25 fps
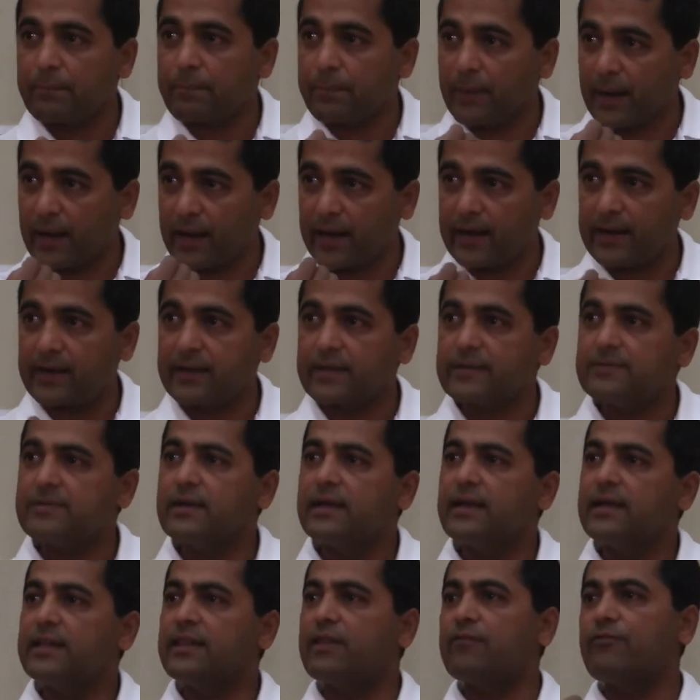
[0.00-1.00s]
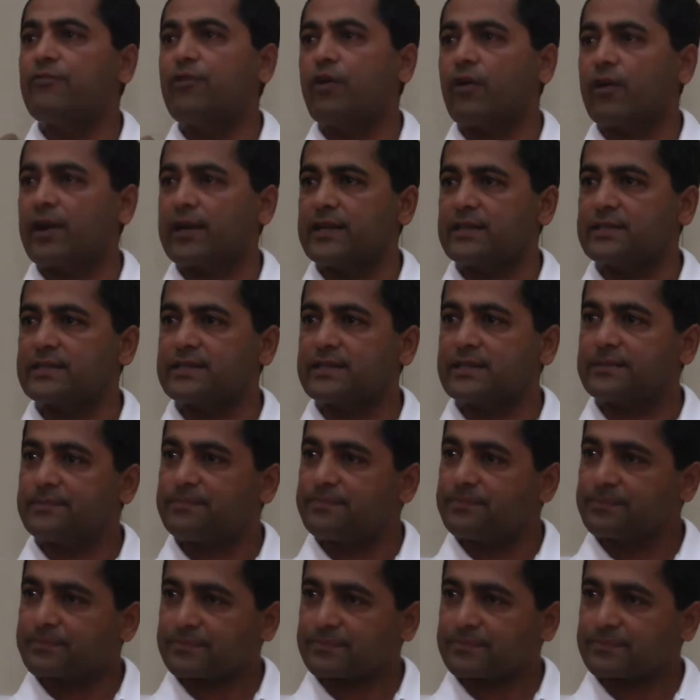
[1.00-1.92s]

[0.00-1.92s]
plant in the forest.